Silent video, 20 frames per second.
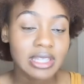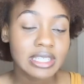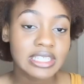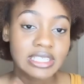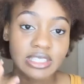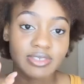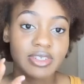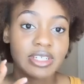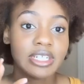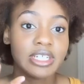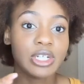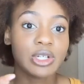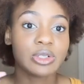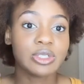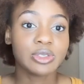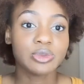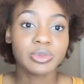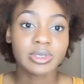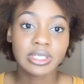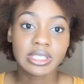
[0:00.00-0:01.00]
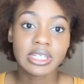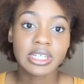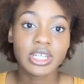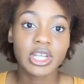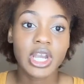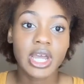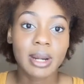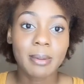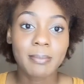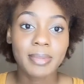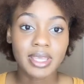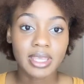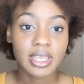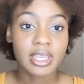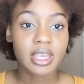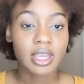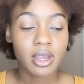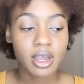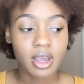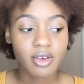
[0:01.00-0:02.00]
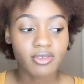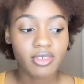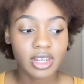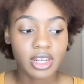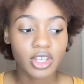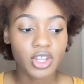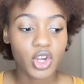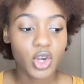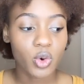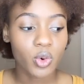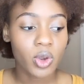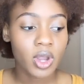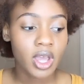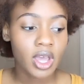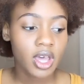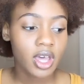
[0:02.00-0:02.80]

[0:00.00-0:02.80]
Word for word: This video is really going to be a video